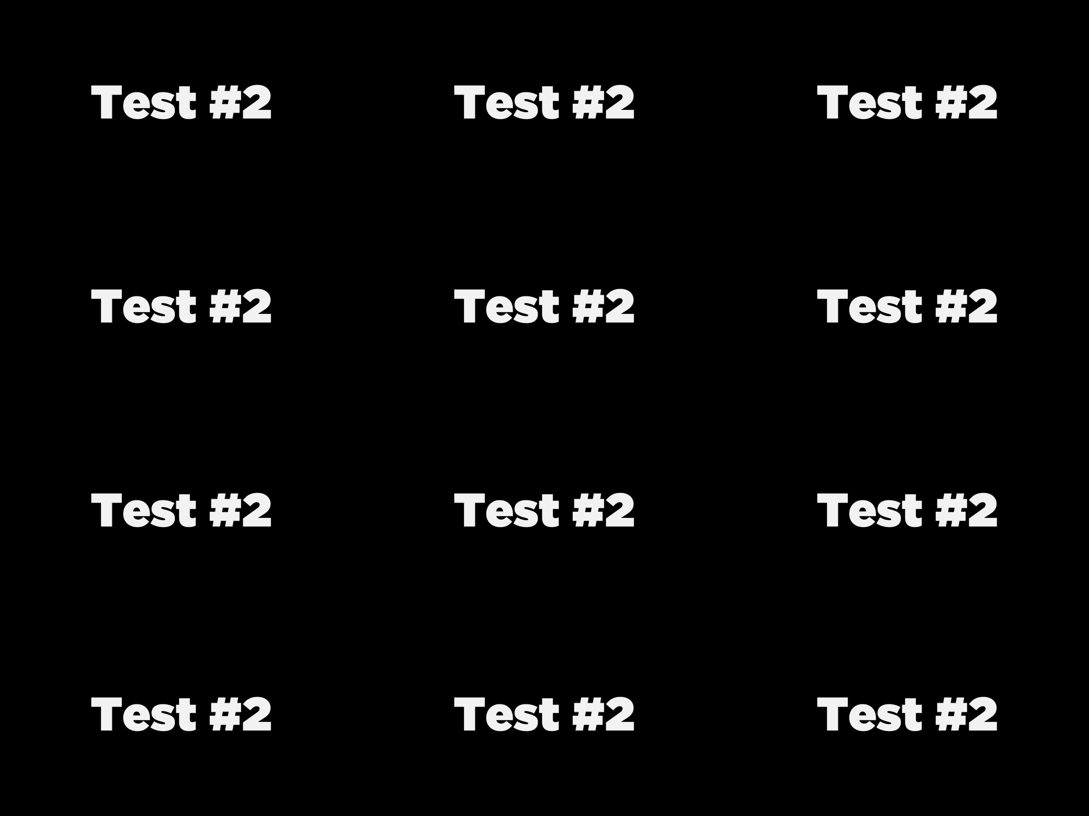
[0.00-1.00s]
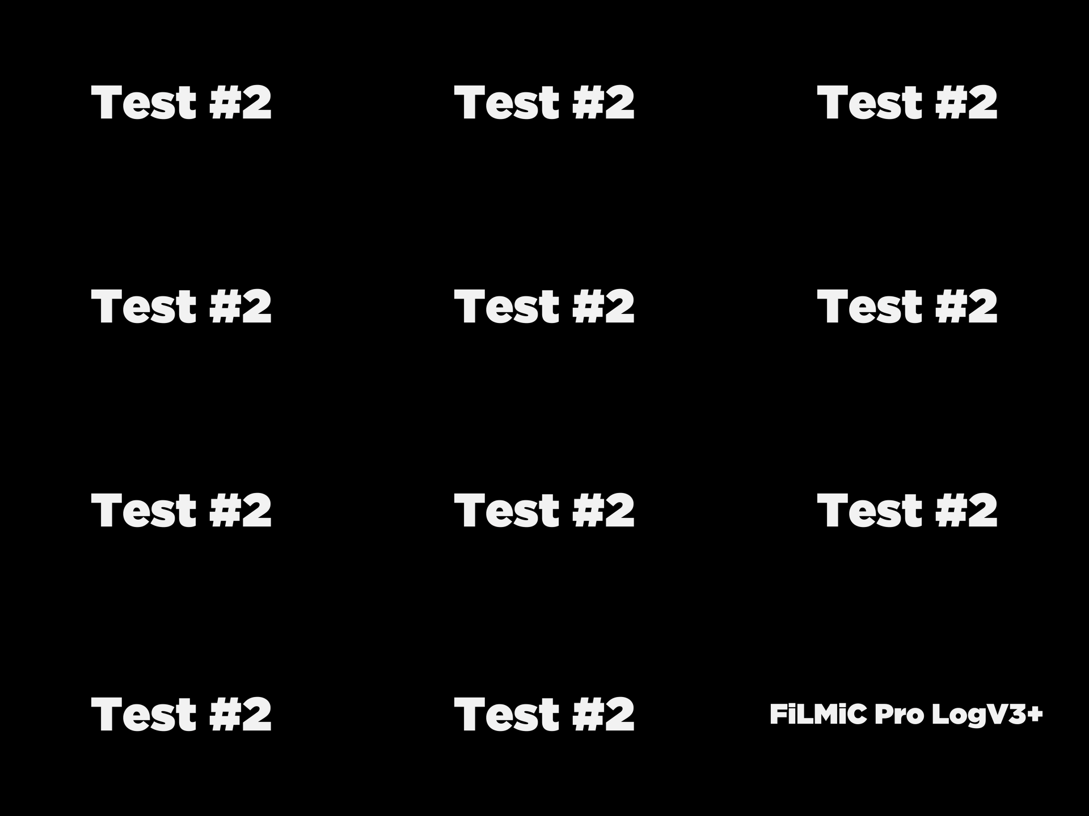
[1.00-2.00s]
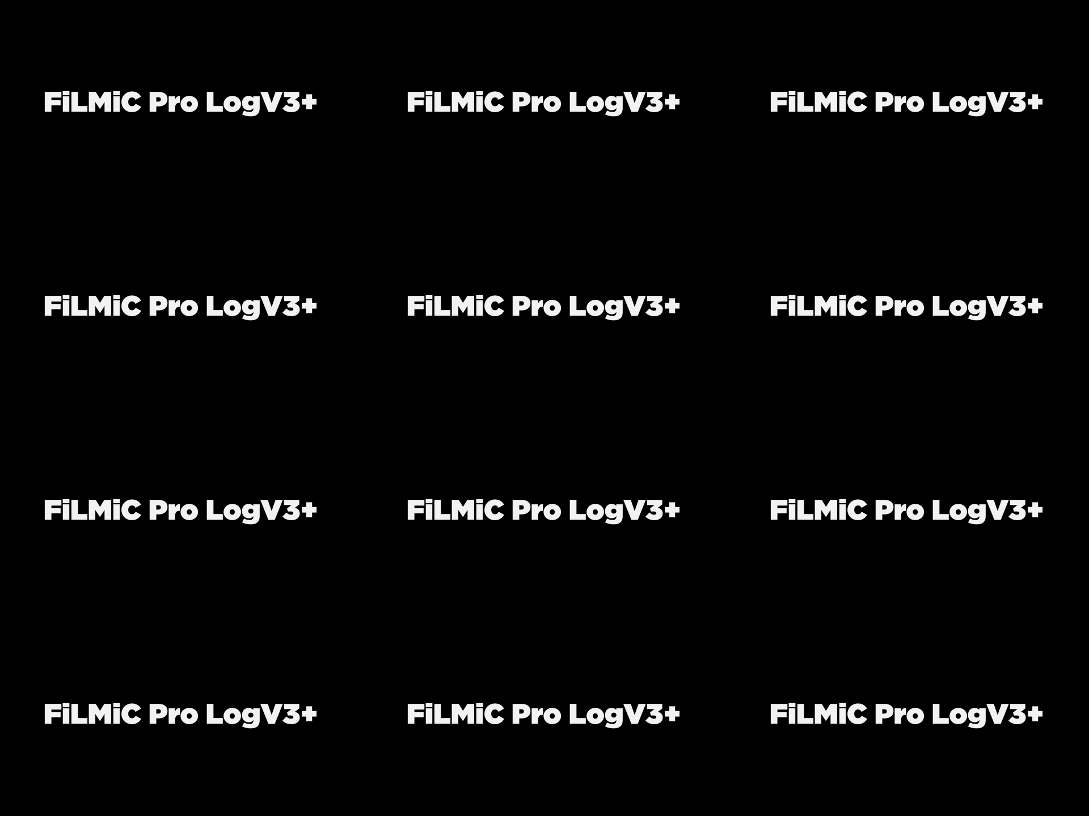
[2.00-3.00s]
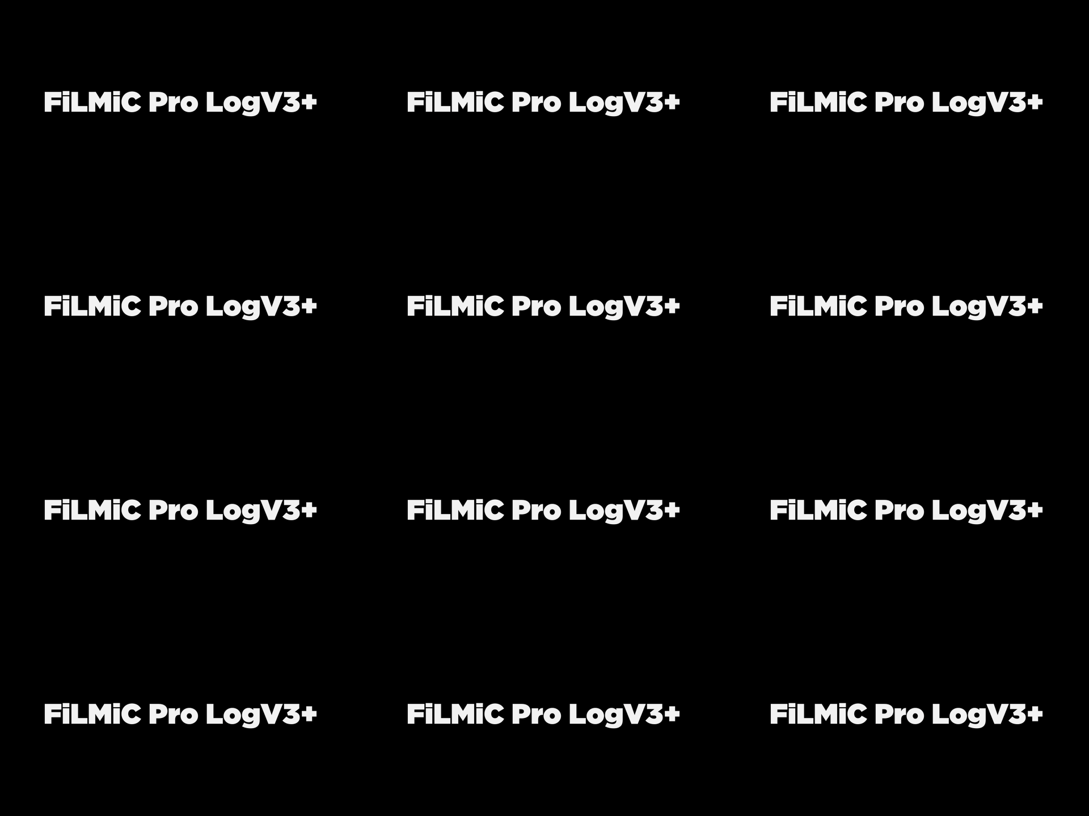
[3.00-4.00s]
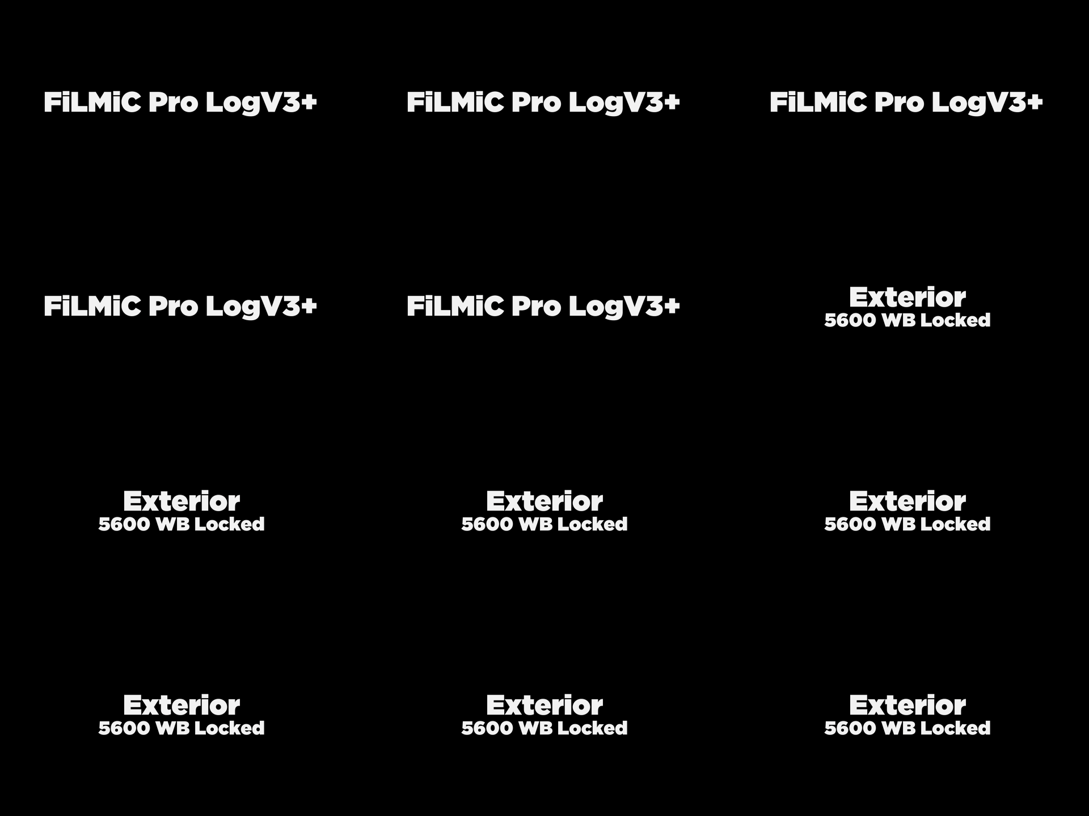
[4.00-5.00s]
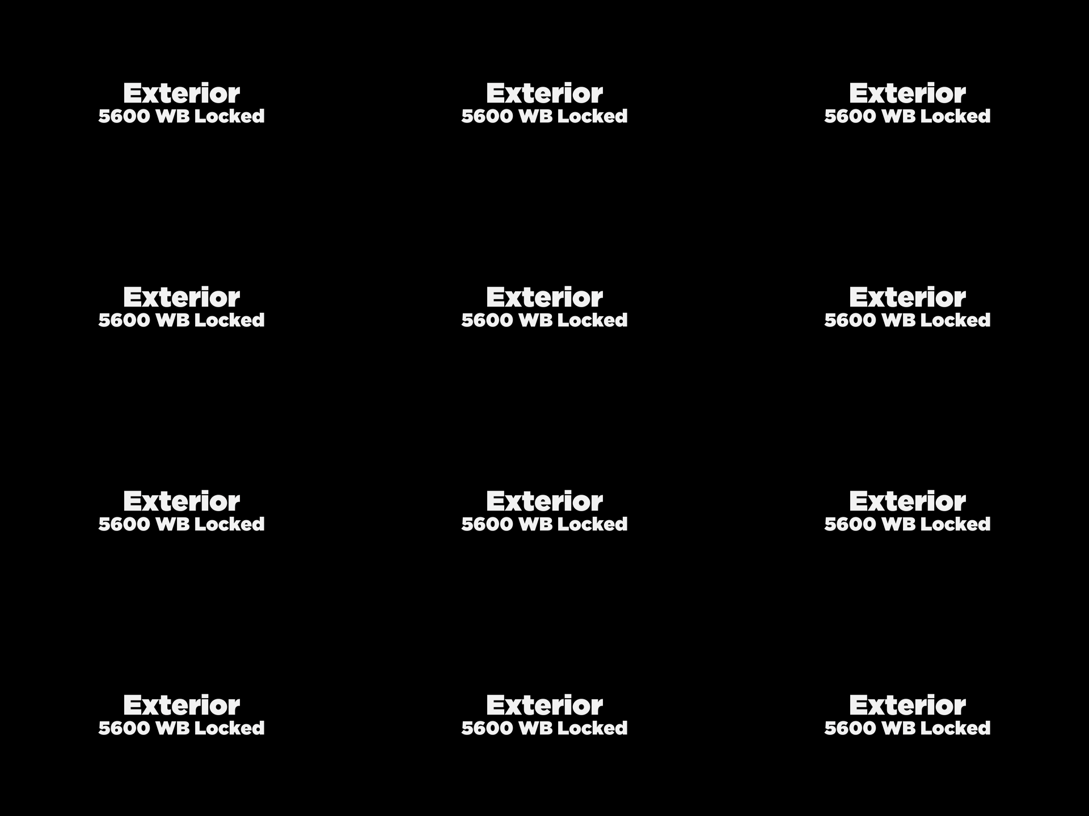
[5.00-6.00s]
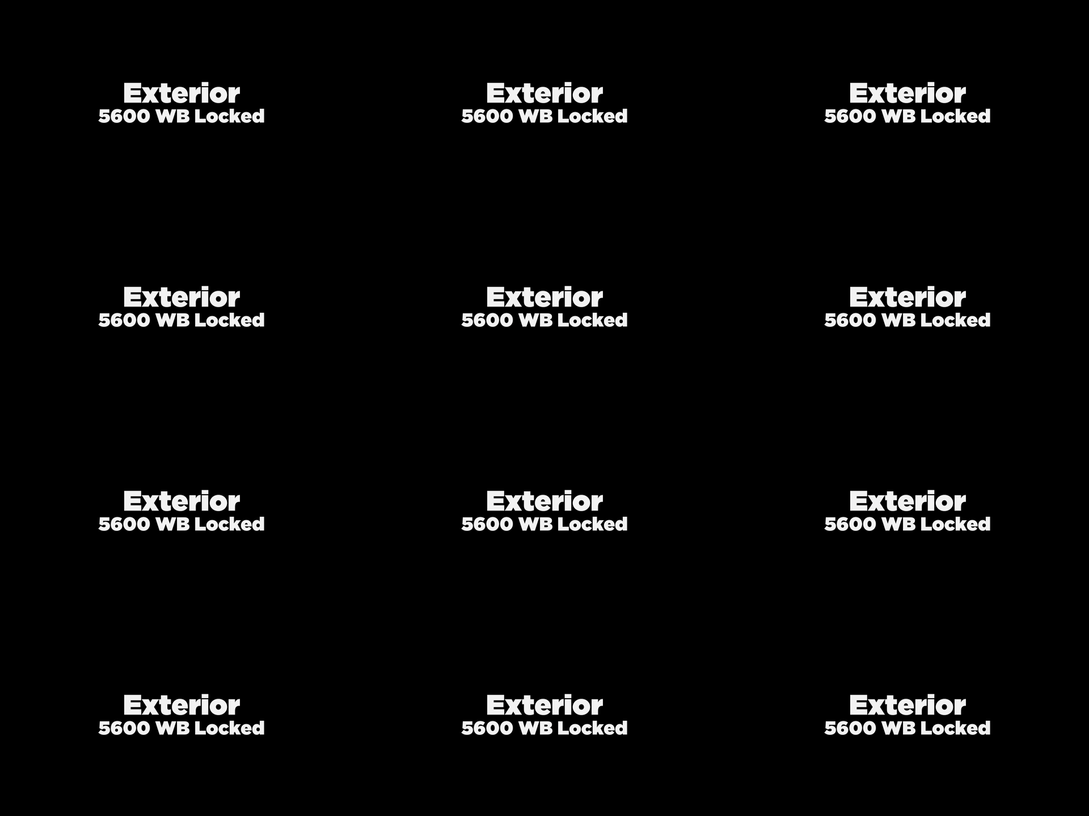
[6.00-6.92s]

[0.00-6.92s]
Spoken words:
[unreadable: no face in view]